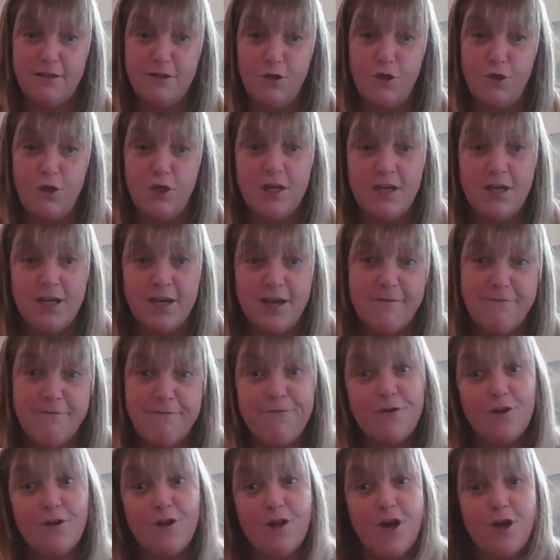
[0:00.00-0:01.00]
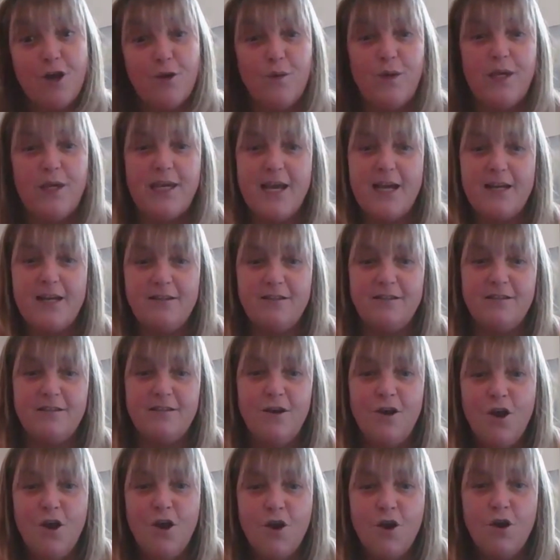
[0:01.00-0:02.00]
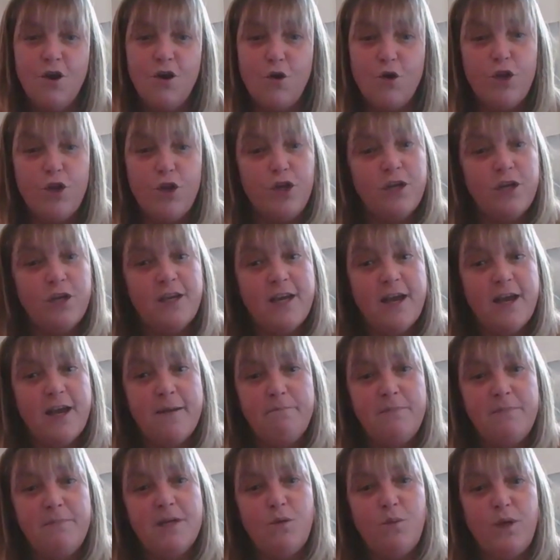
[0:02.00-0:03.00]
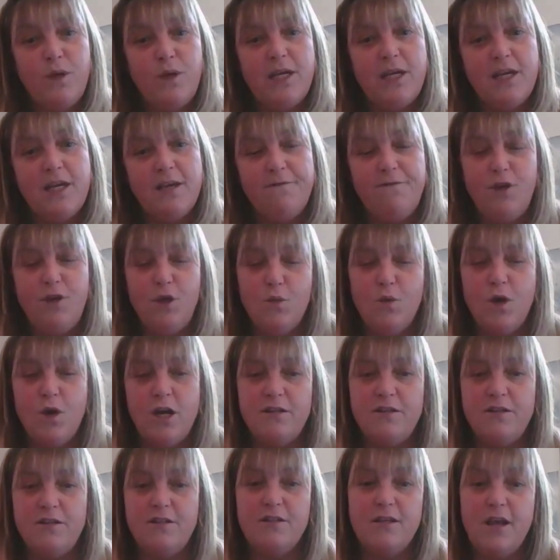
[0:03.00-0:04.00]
So you can come for a long weekend, or you can come midweek if you want.